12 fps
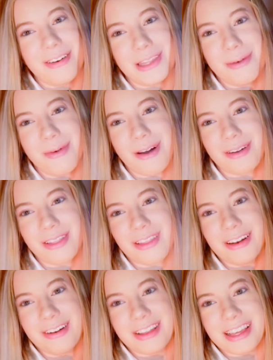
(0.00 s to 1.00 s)
You are
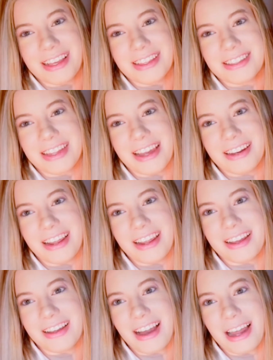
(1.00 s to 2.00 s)
literally
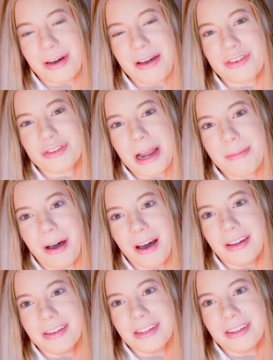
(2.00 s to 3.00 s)
standing. I don't have a
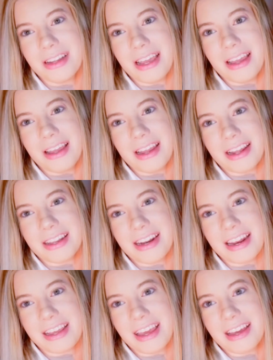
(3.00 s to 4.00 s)
tripod in
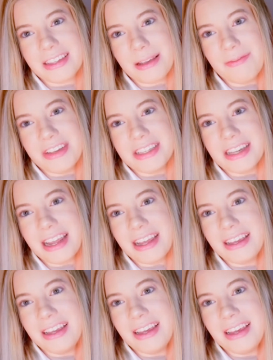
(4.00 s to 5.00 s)
Connecticut because I'm
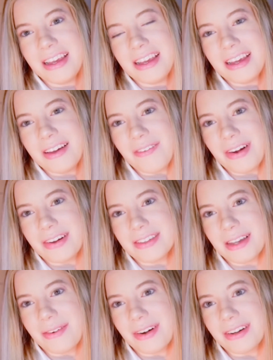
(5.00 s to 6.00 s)
visiting. Where is
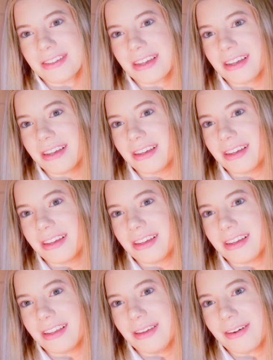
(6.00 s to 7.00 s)
it?
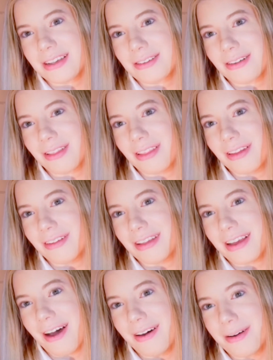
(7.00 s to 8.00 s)
You guys are
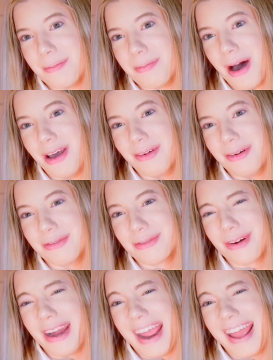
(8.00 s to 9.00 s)
literally on a bottle of
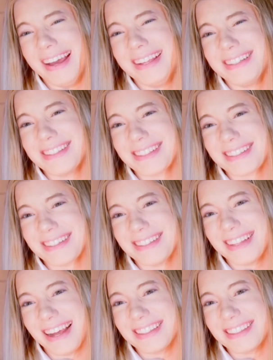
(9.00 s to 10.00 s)
ranch.
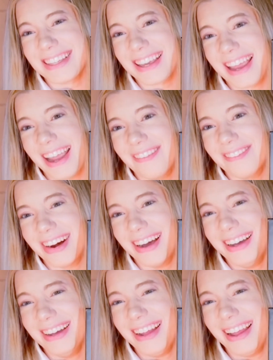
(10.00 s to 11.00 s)
That's the
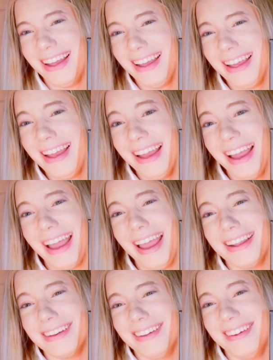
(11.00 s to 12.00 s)
camera.
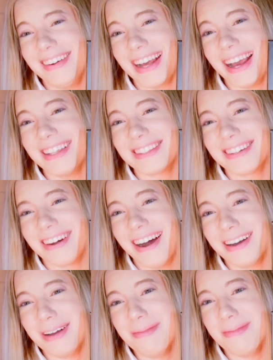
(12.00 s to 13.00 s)
And you guys are
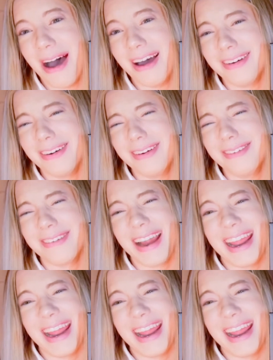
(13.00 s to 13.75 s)
on a bottle of ranch.